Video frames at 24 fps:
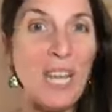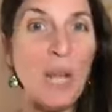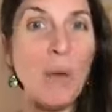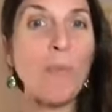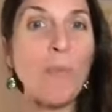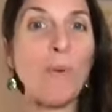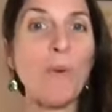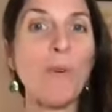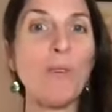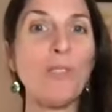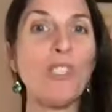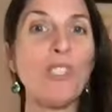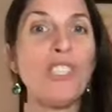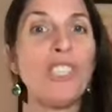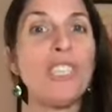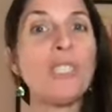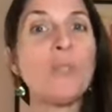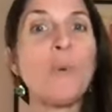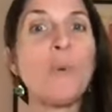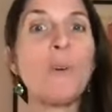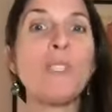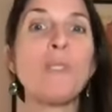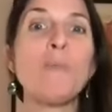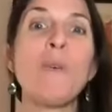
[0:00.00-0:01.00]
April, she's
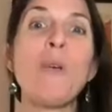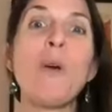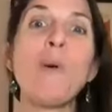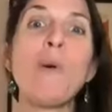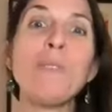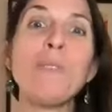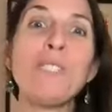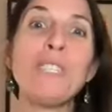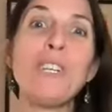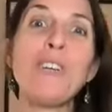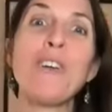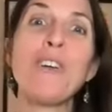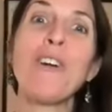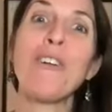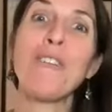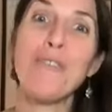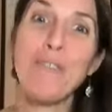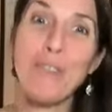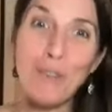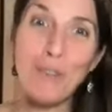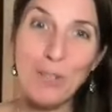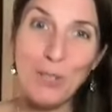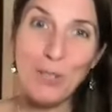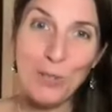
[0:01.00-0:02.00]
going to be hosting her
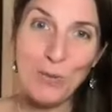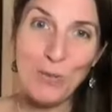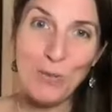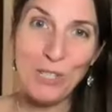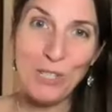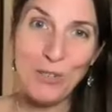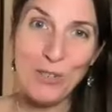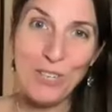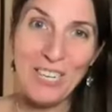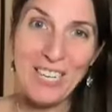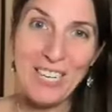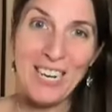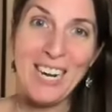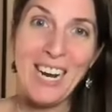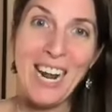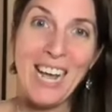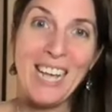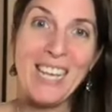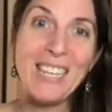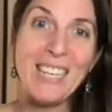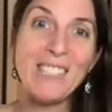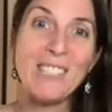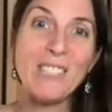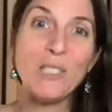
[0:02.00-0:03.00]
first retreat, and I
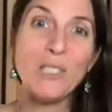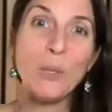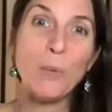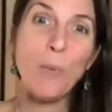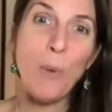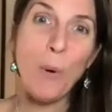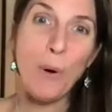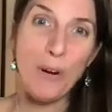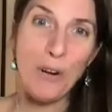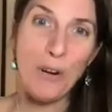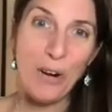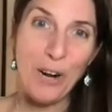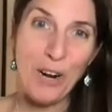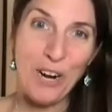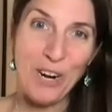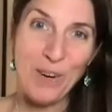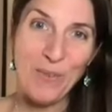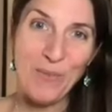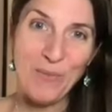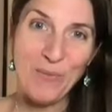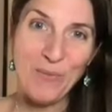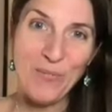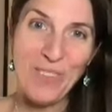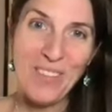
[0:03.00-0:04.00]
get to support her.
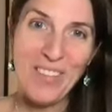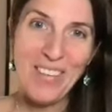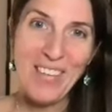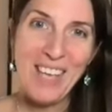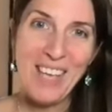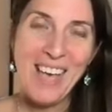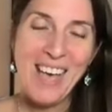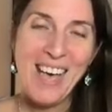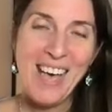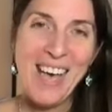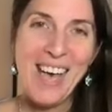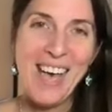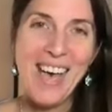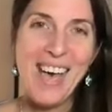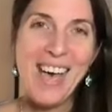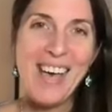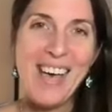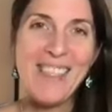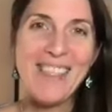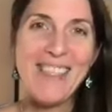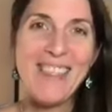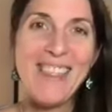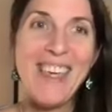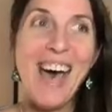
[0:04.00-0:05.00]

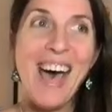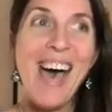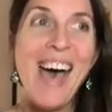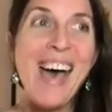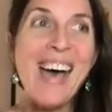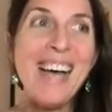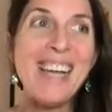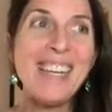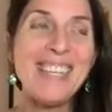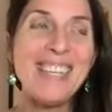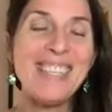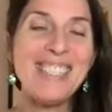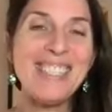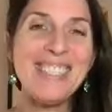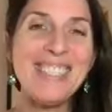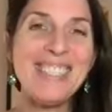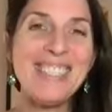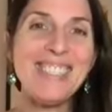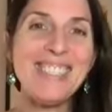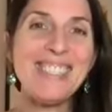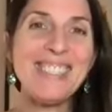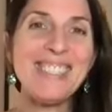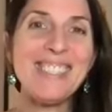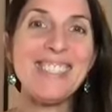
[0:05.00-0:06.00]
And that
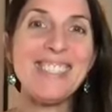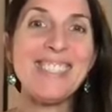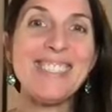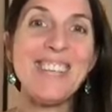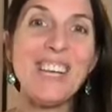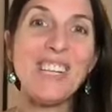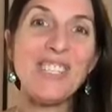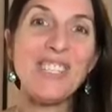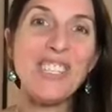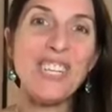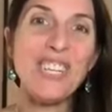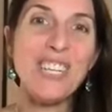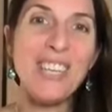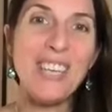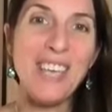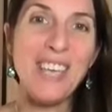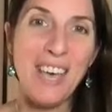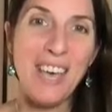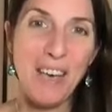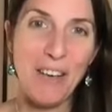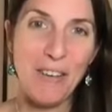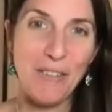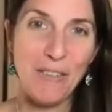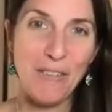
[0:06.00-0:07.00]
is just such a
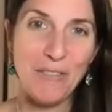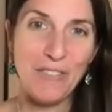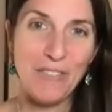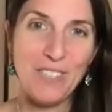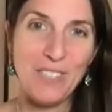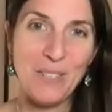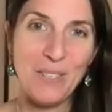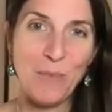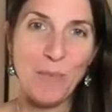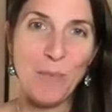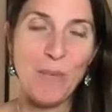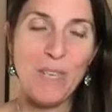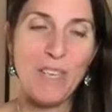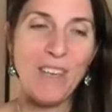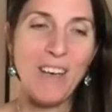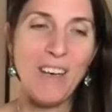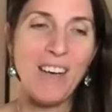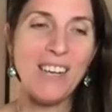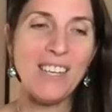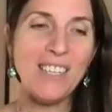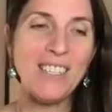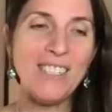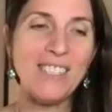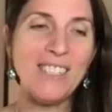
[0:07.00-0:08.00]
gift
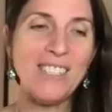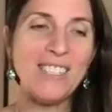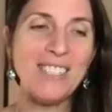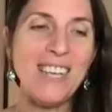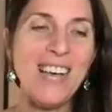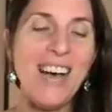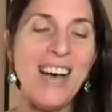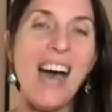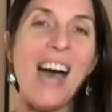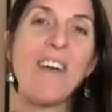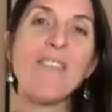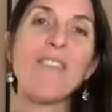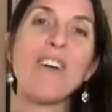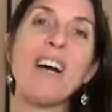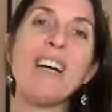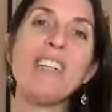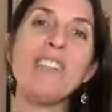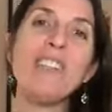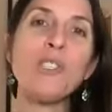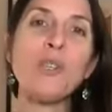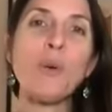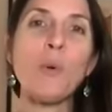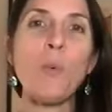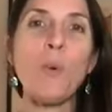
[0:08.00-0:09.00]
because I've
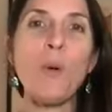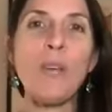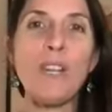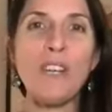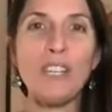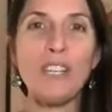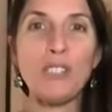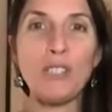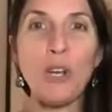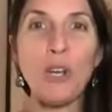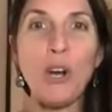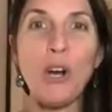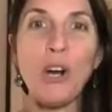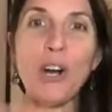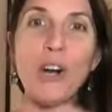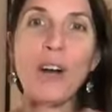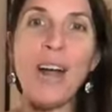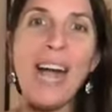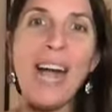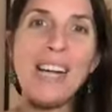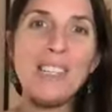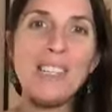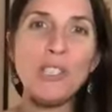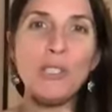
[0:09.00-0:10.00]
gotten to witness her
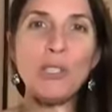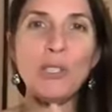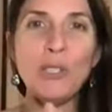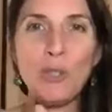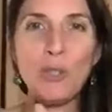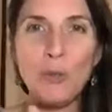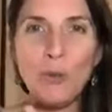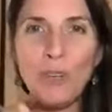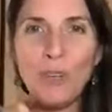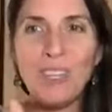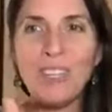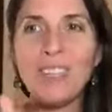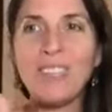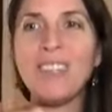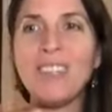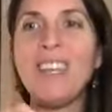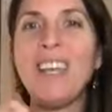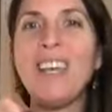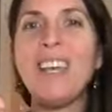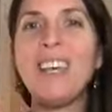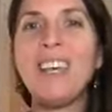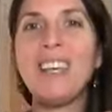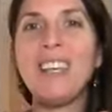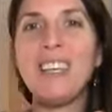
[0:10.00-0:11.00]
as a student
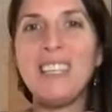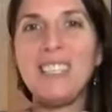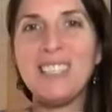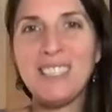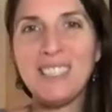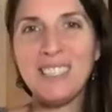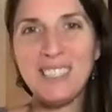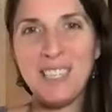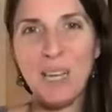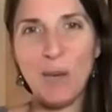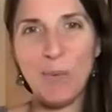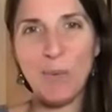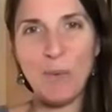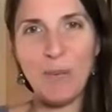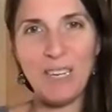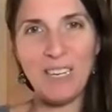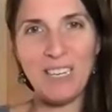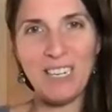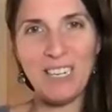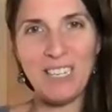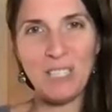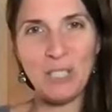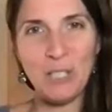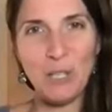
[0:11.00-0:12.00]
into stepping
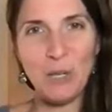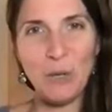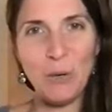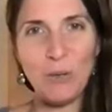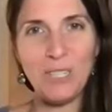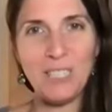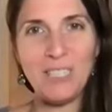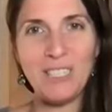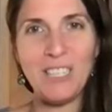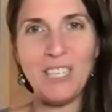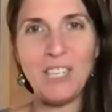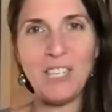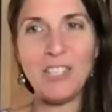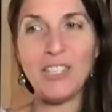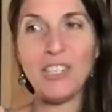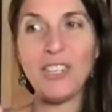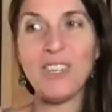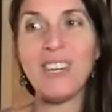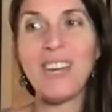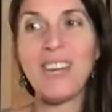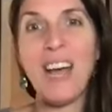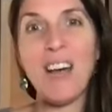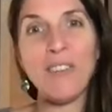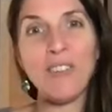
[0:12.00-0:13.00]
in as a yoga teacher.
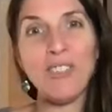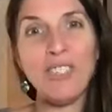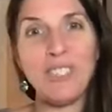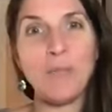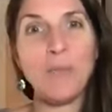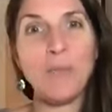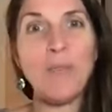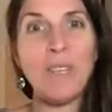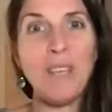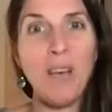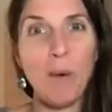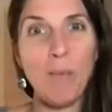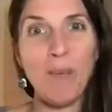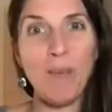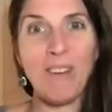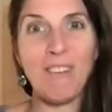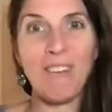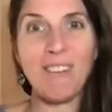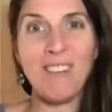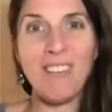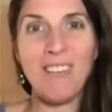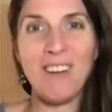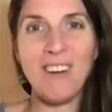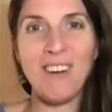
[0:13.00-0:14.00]
Now she's becoming a
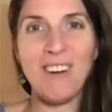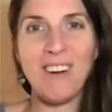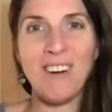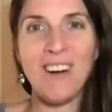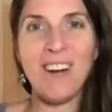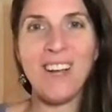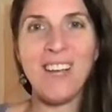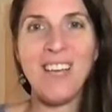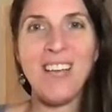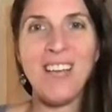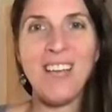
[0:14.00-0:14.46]
leader.